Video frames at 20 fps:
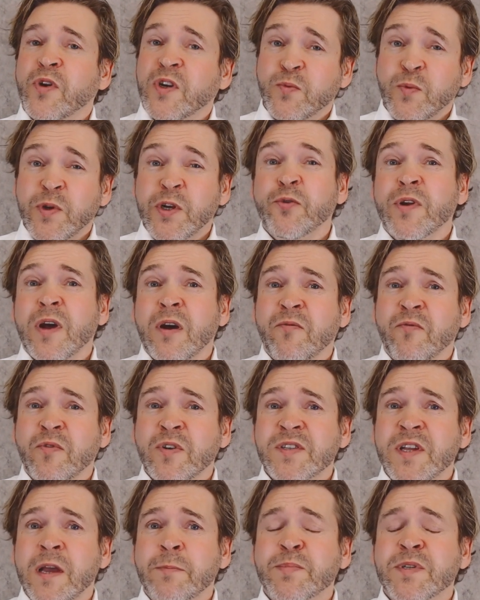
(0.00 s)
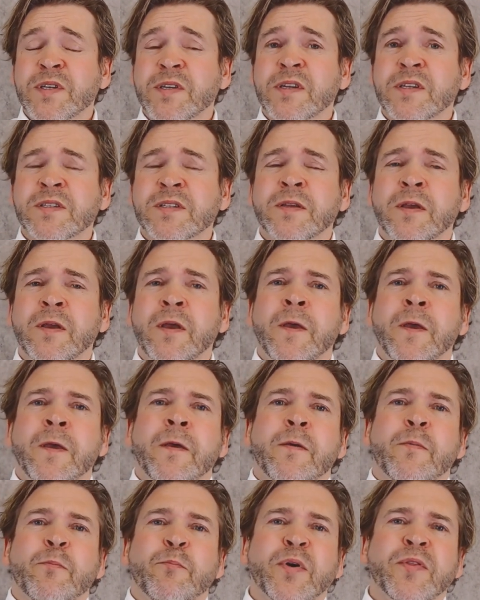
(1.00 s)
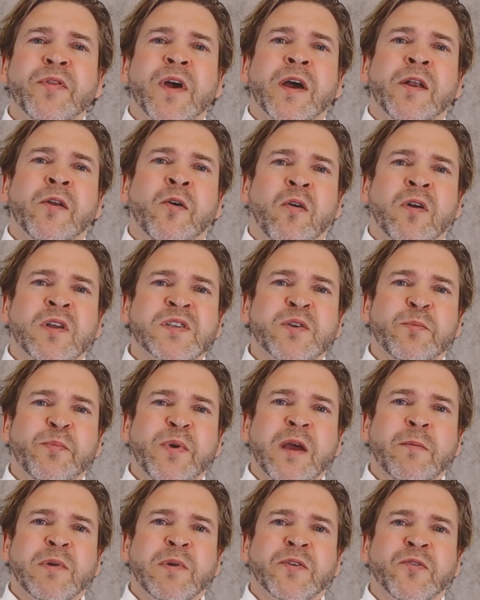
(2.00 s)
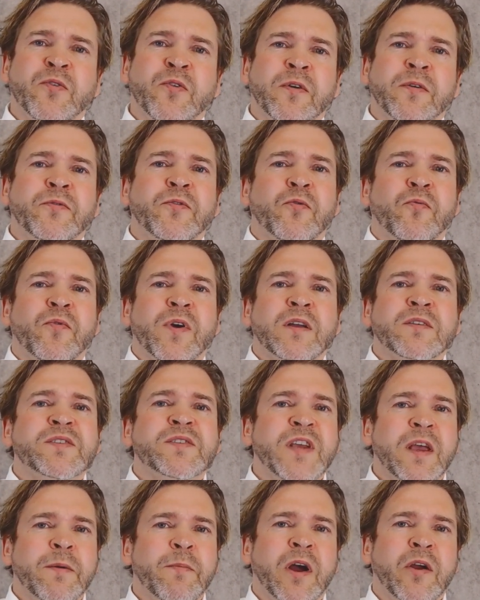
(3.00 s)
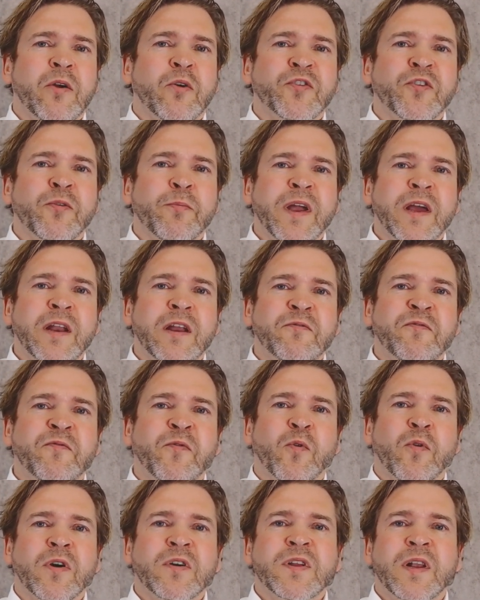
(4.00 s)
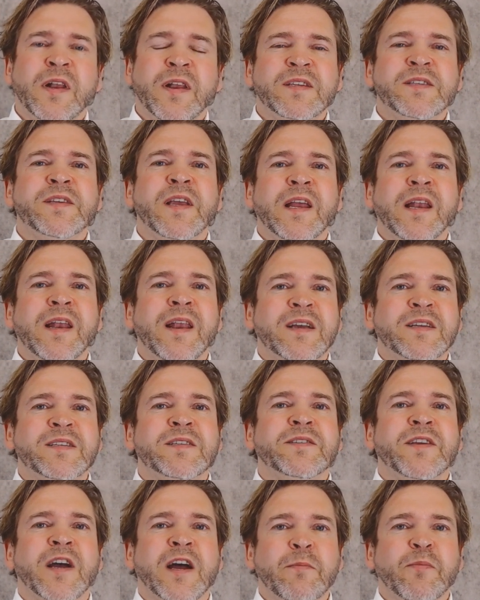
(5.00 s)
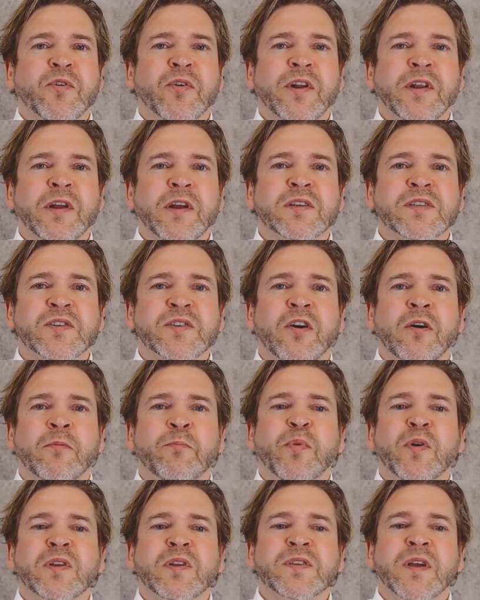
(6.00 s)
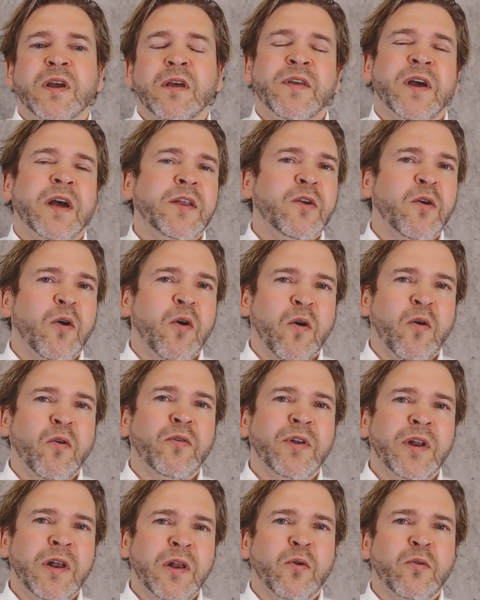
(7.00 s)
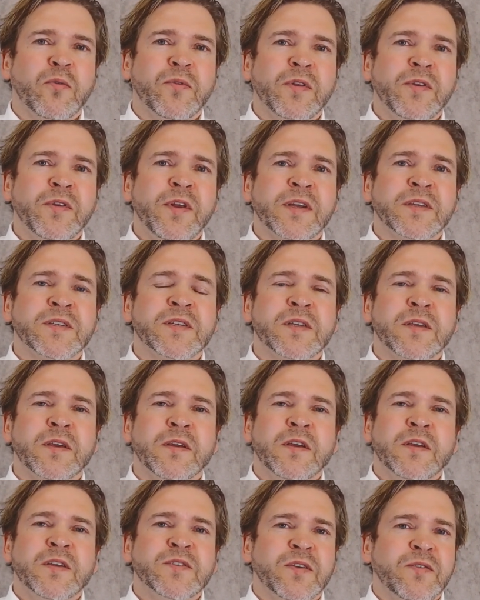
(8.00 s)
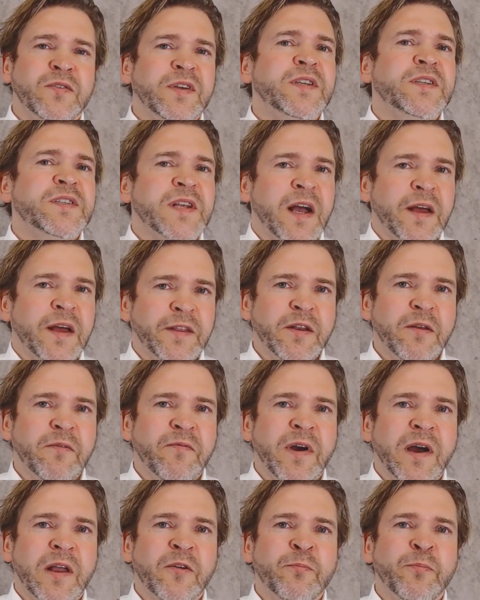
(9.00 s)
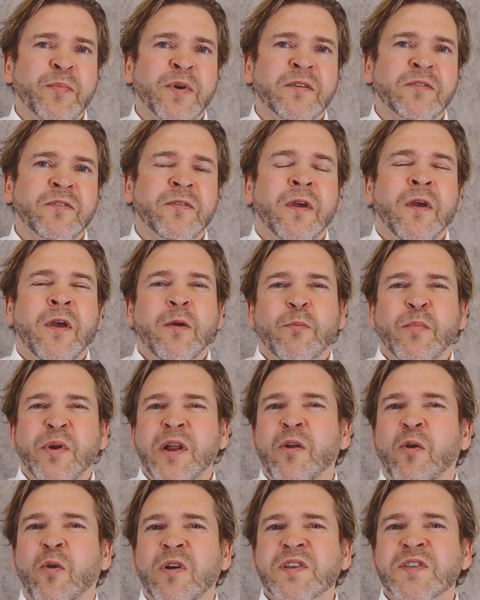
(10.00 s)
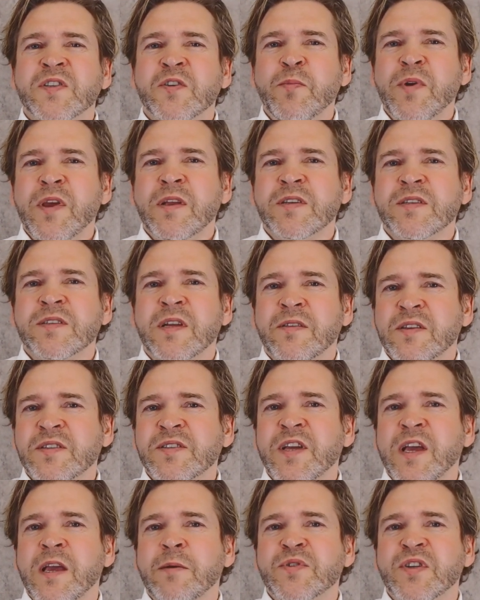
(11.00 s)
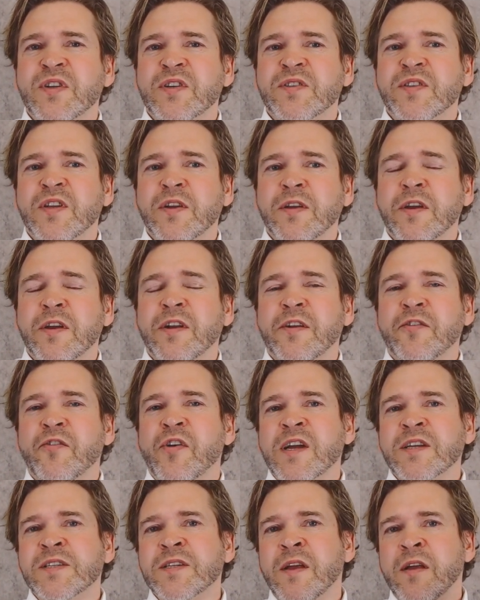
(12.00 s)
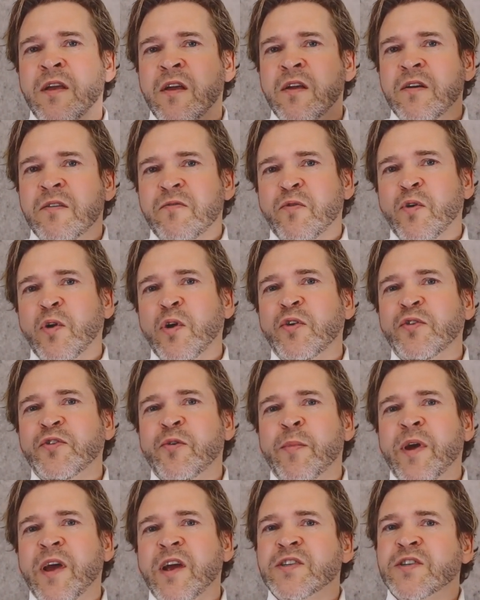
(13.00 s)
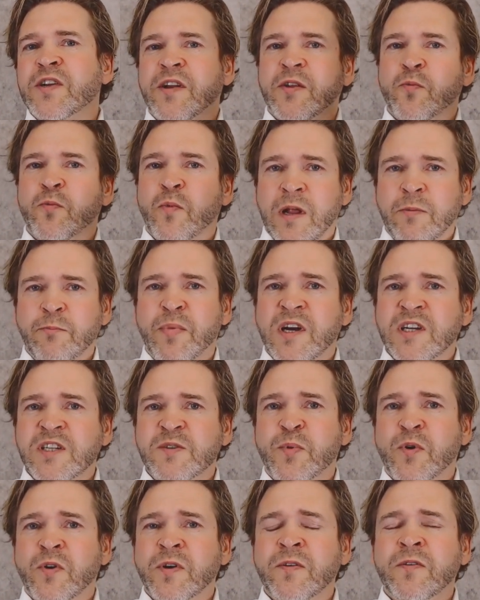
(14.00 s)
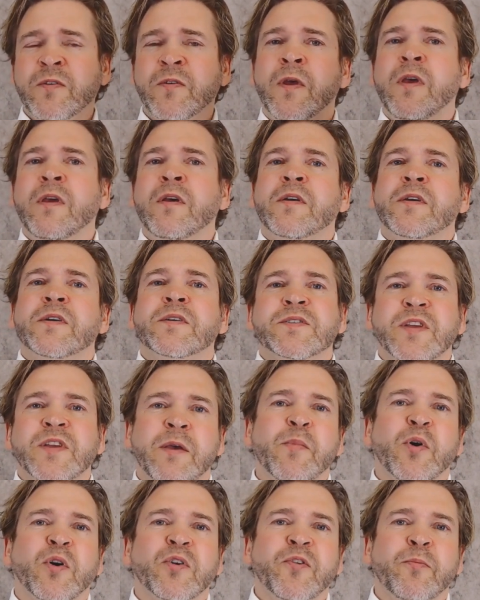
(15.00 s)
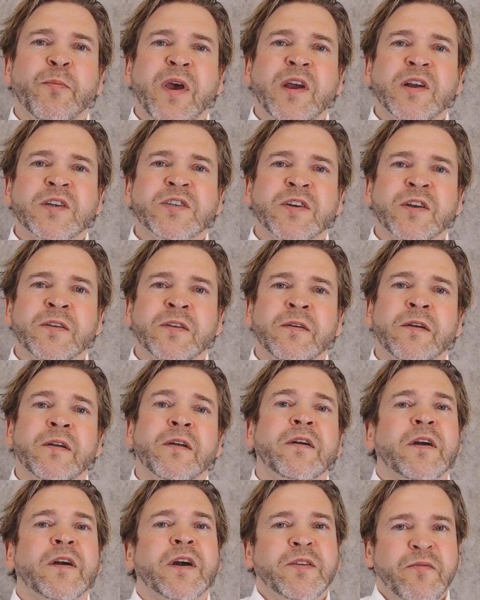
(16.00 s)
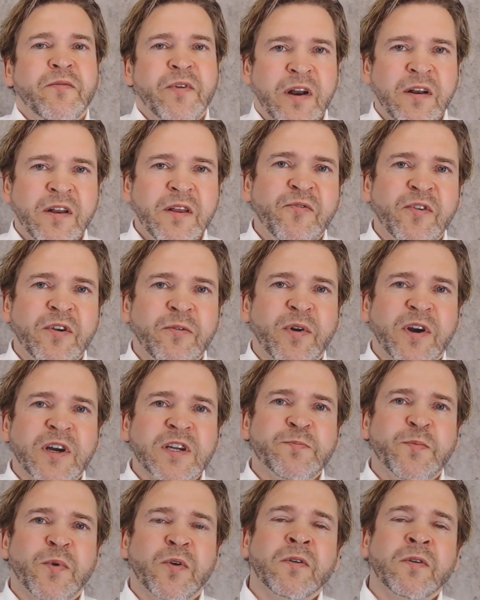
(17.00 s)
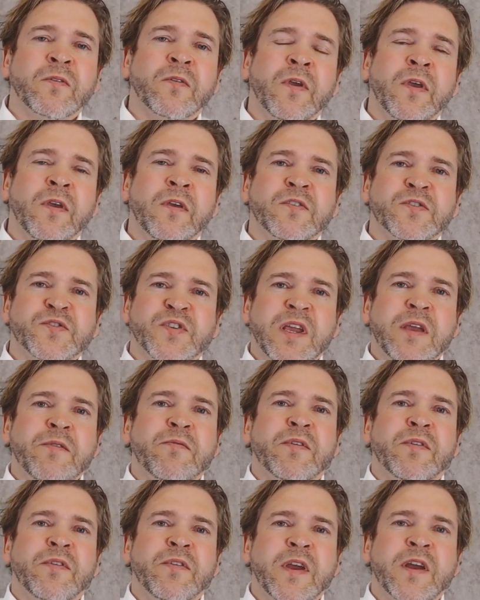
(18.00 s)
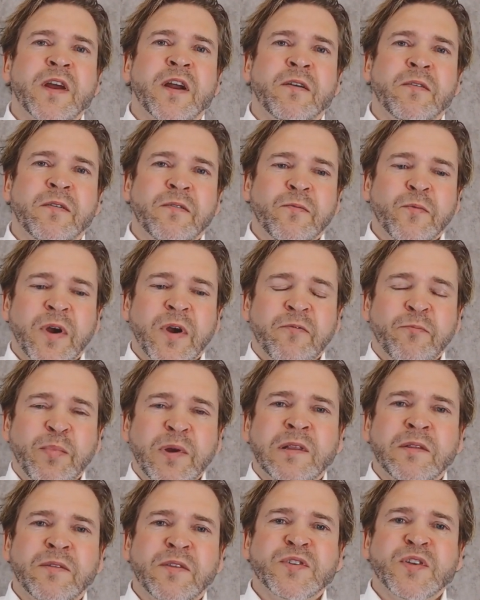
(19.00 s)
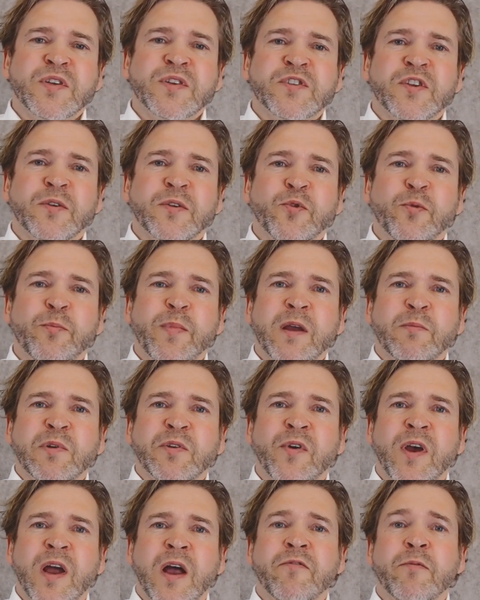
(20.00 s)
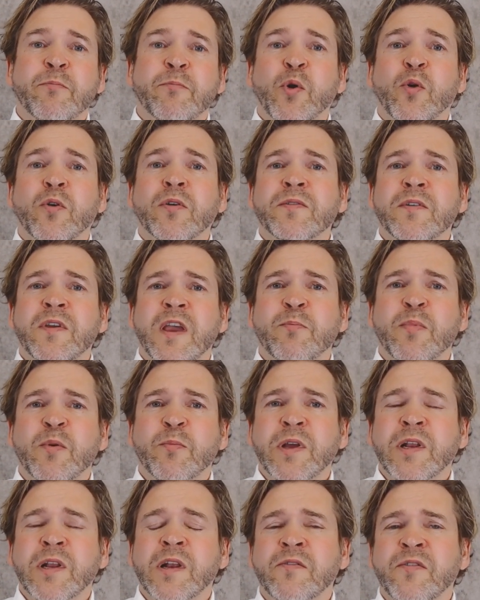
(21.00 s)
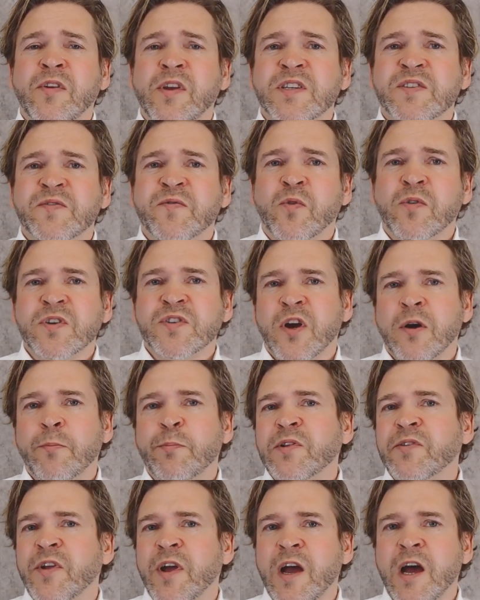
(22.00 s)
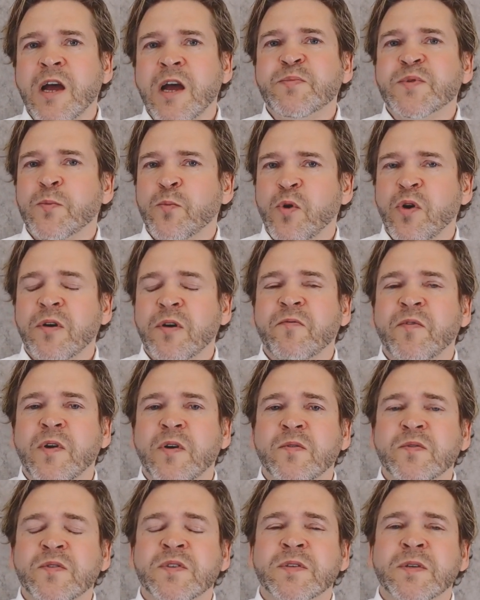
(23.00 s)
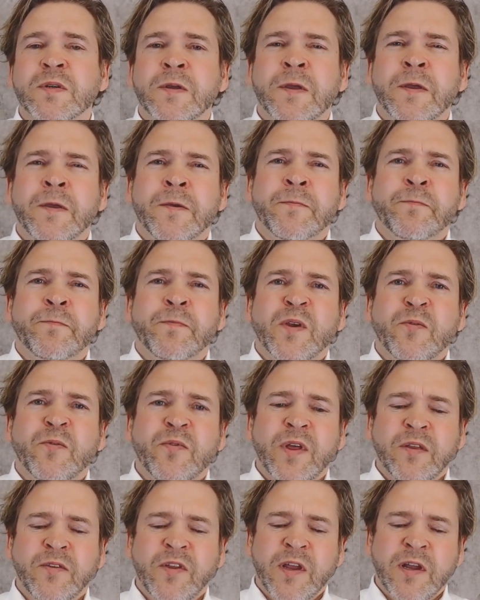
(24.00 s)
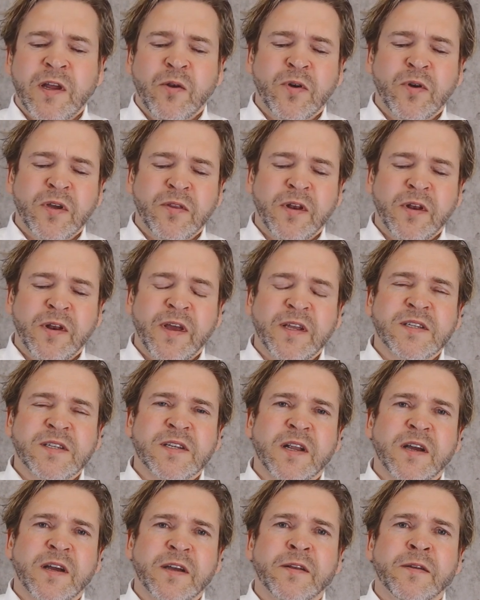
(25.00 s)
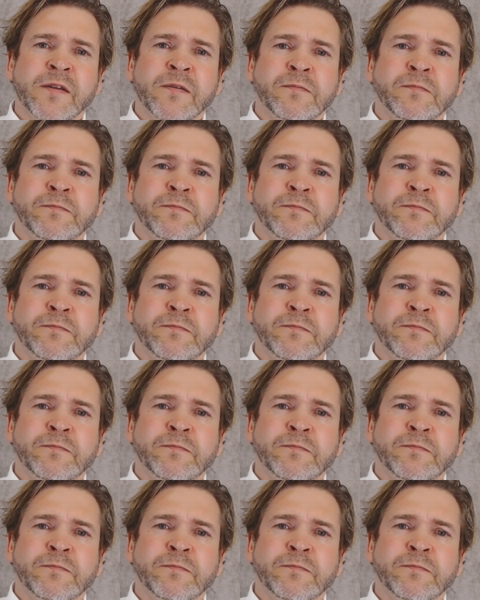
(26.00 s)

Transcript: which we do now for sepsis, but then also be able to run semi-automated for, let's say, less time-critical samples. And then you only load the disk. So this is under development, but it also means that the same system can address full automation at one price point, semi-automation at a very different price point. So even there, we have built the system to be able to have a broad capabilities for sample types and workflows. But then take a look at the next slide.